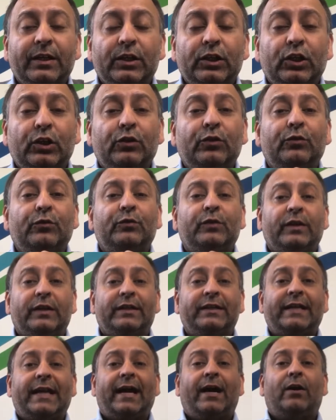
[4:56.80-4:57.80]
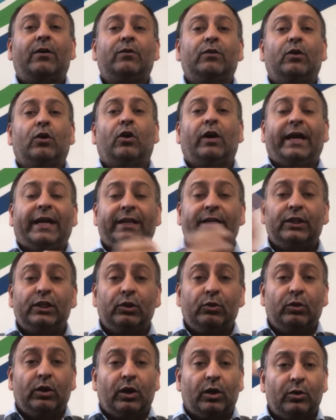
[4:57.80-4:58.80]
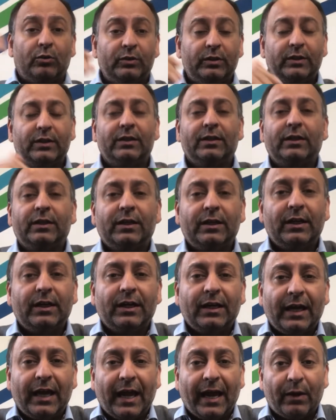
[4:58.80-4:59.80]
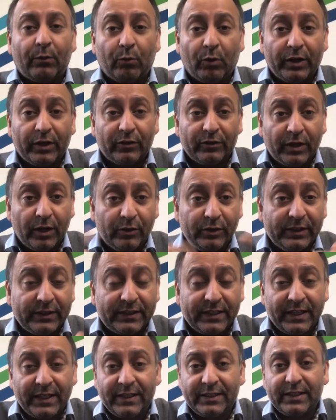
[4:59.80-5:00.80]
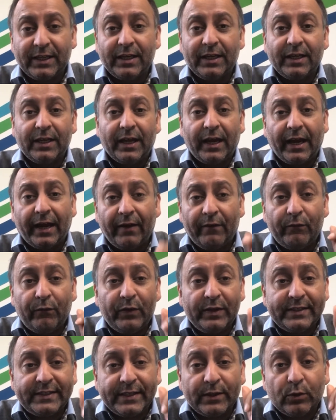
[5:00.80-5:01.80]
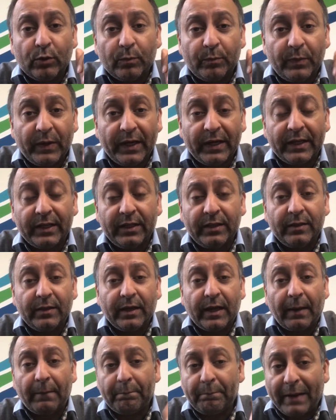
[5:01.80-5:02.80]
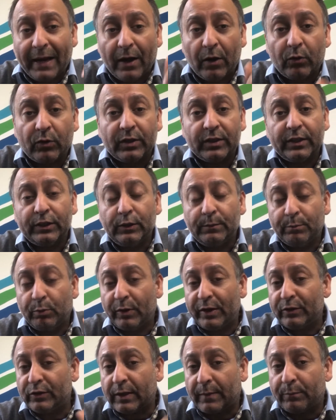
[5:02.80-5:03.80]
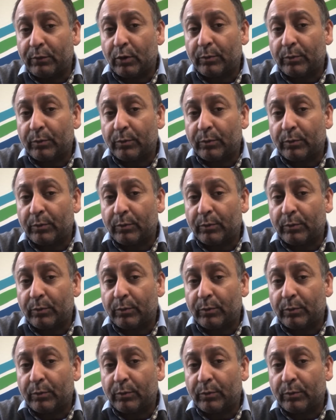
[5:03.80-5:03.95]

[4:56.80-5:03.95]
You've now got a new loan And what you'll notice is every single penny and pound that you put into that